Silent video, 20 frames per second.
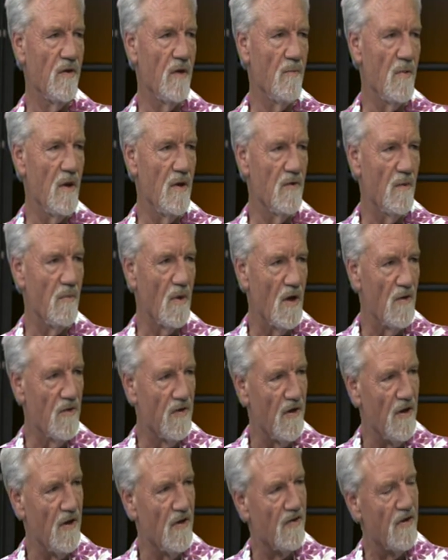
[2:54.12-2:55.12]
the in the
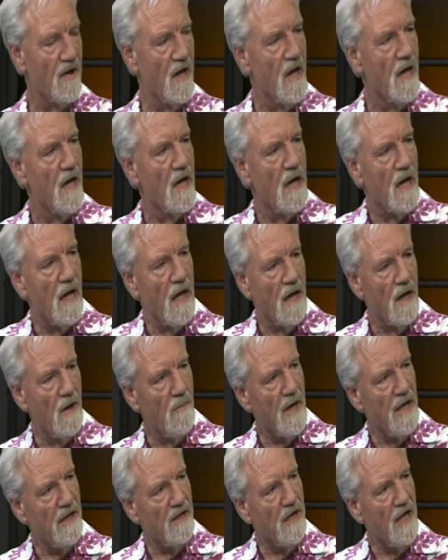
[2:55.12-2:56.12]
process,
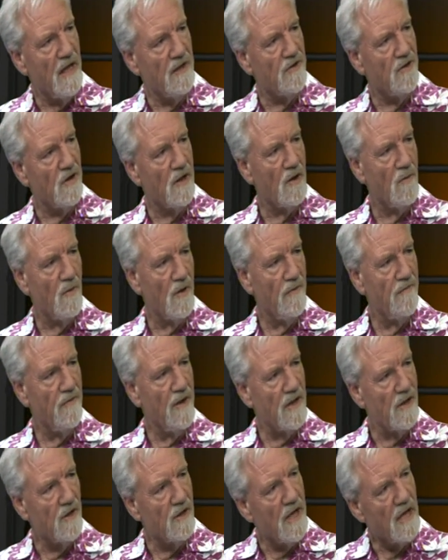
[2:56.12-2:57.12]
um, and he had uh, quite
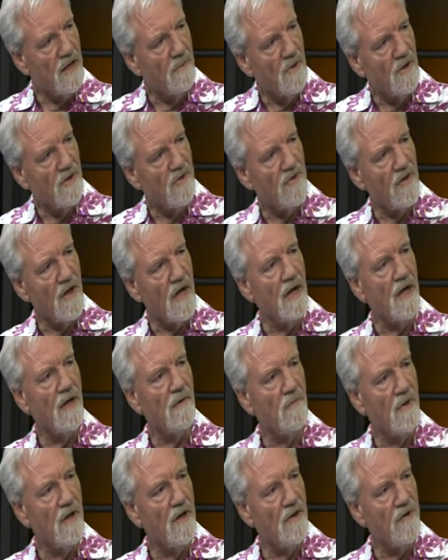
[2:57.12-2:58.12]
fairly unanimous
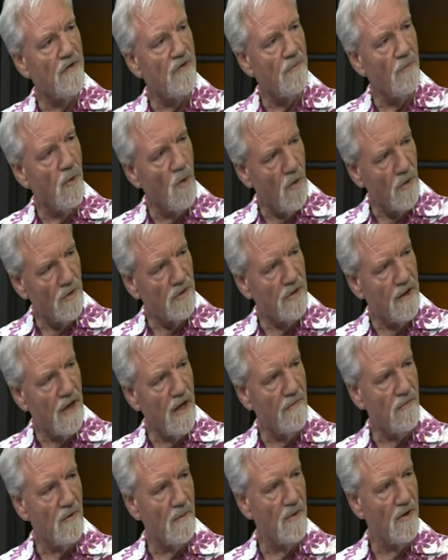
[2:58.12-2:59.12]
uh, uh, support
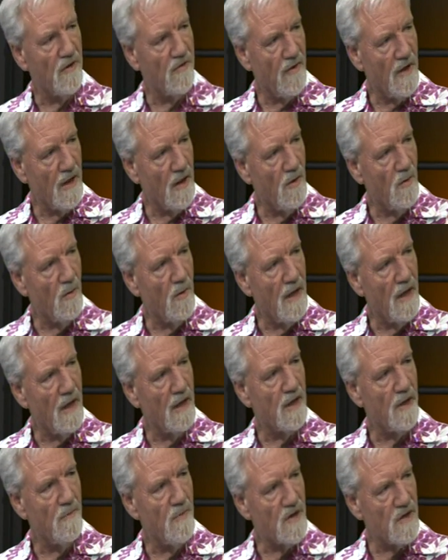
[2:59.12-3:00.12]
uh, from his fellow
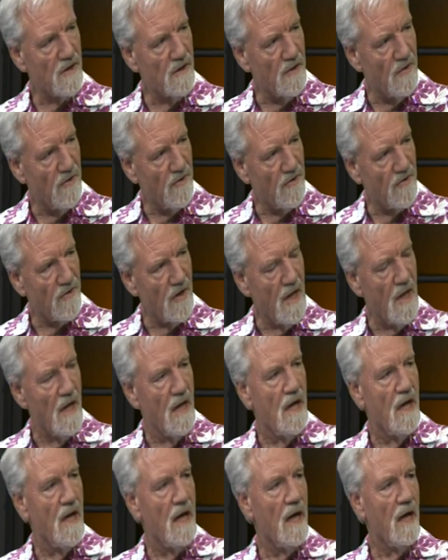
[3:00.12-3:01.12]
uh, commissioners. What was he